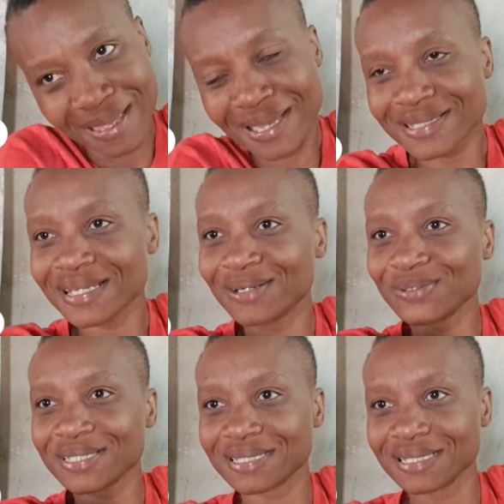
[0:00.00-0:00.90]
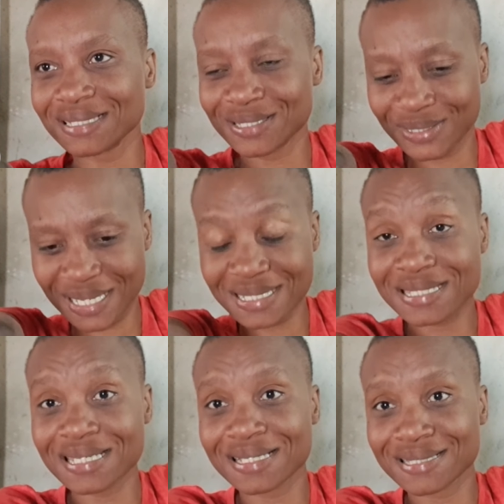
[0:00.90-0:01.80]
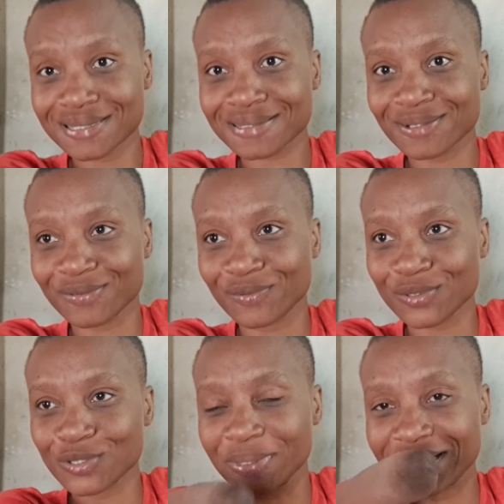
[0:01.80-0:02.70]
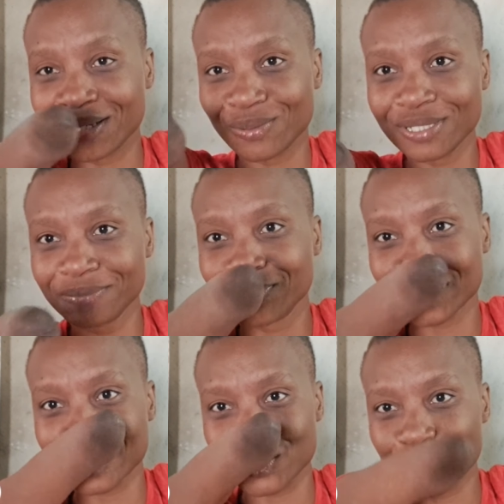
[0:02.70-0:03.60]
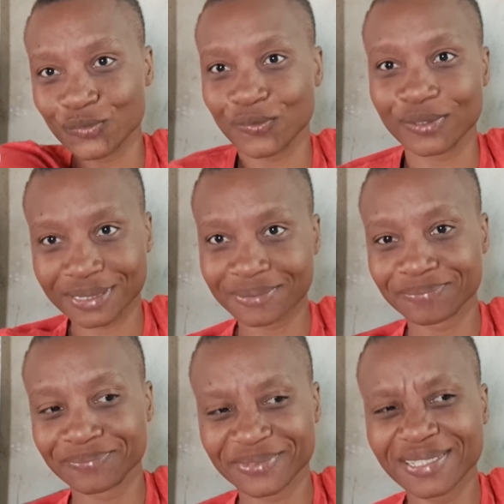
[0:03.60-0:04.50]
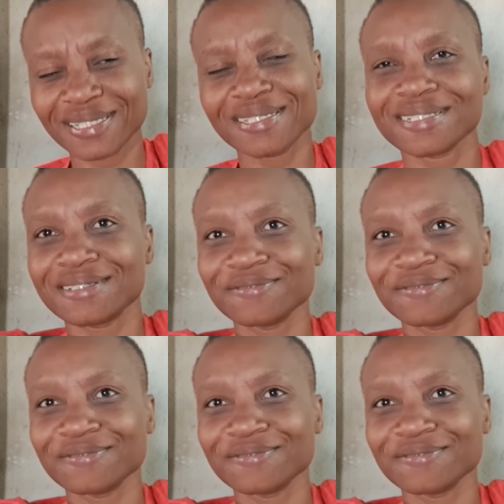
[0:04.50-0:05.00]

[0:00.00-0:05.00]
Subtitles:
it's now, today is 6th of October and I only posted 2 vlogs. Is it